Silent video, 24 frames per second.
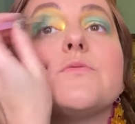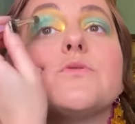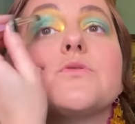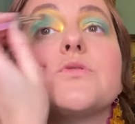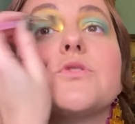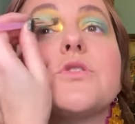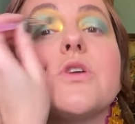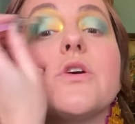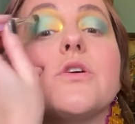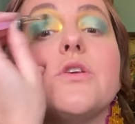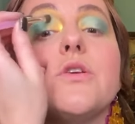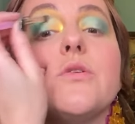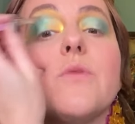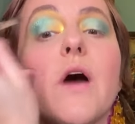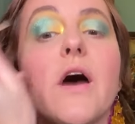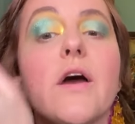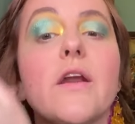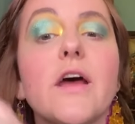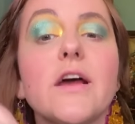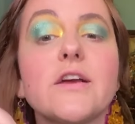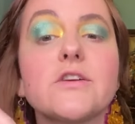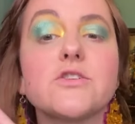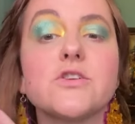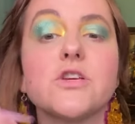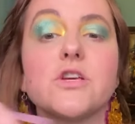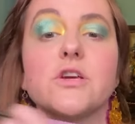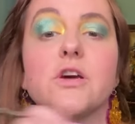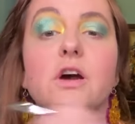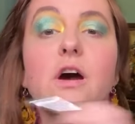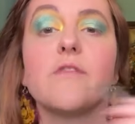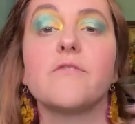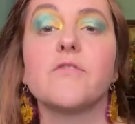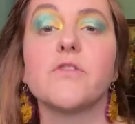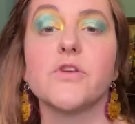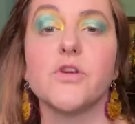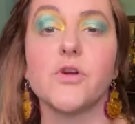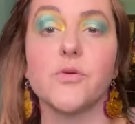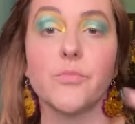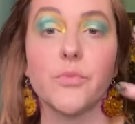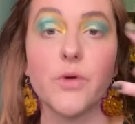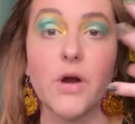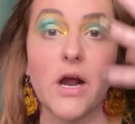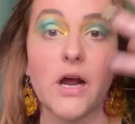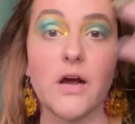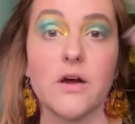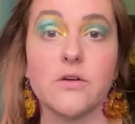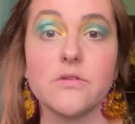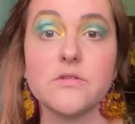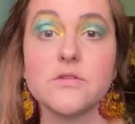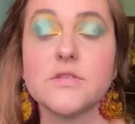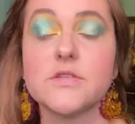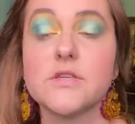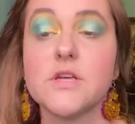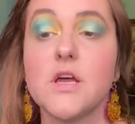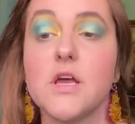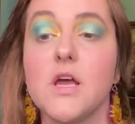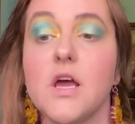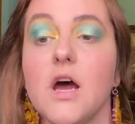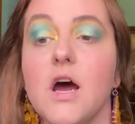we'll show you how to actually cover your brows